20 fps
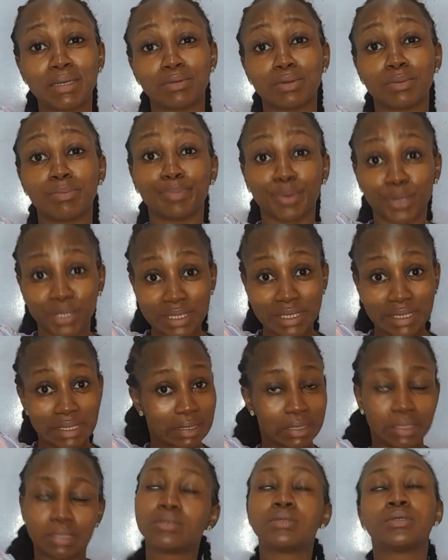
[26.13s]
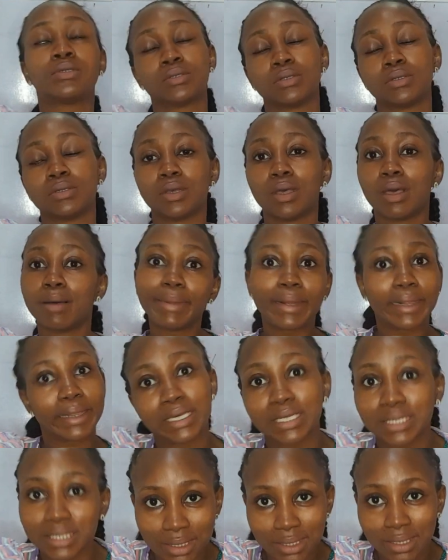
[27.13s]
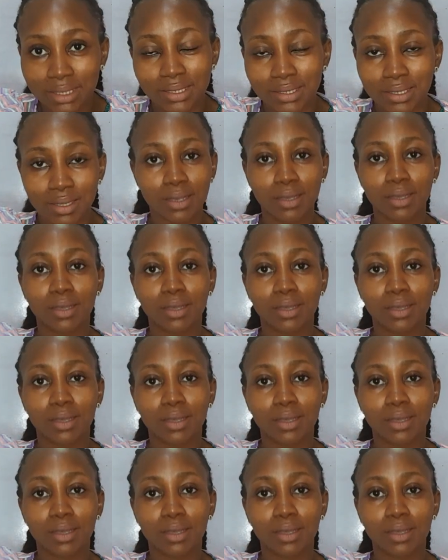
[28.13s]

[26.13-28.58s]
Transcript: button, please.